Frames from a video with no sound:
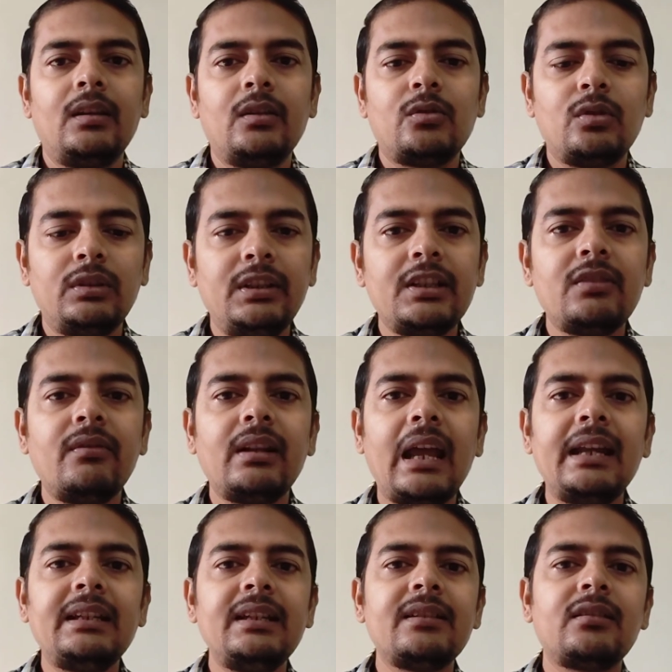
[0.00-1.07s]
So this
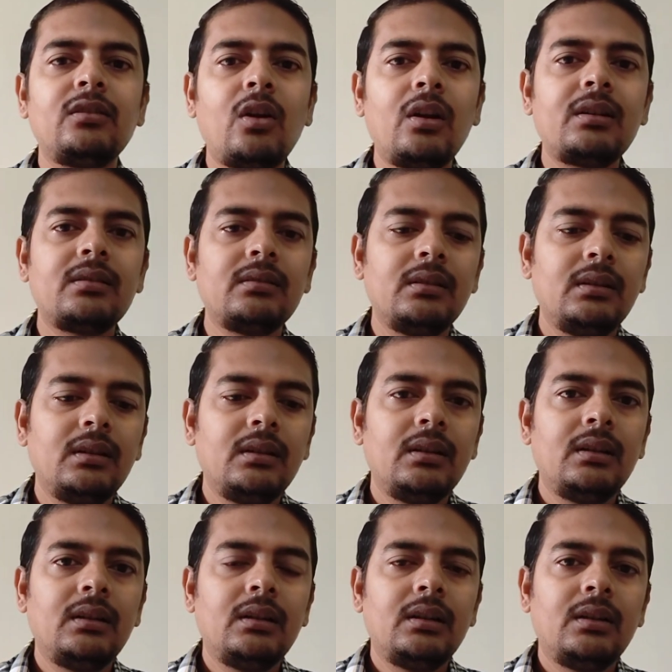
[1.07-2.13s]
variety is not
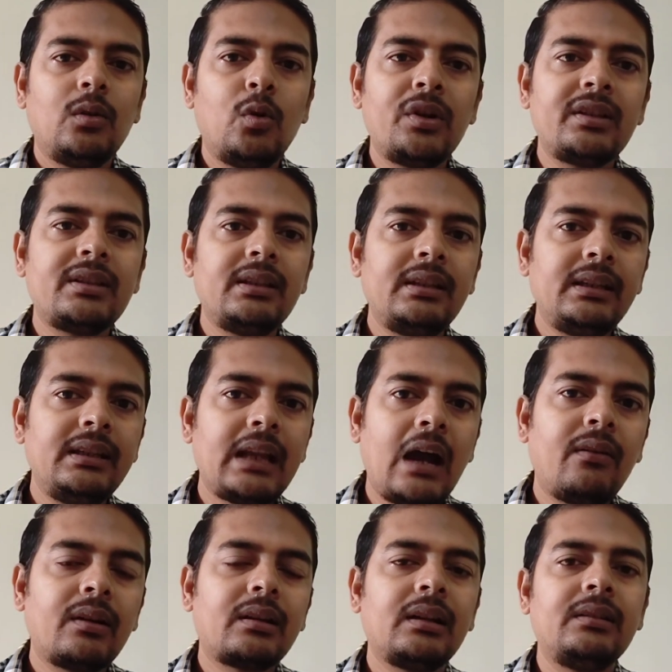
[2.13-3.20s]
origin in
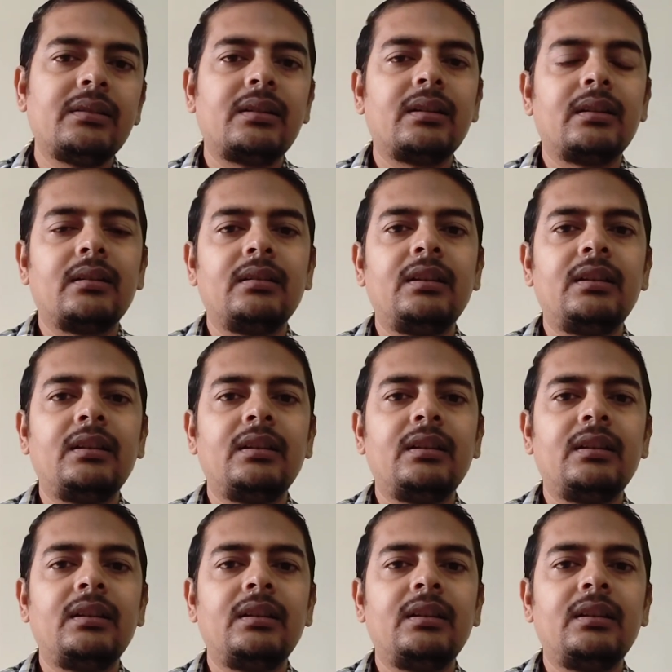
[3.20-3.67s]
our country.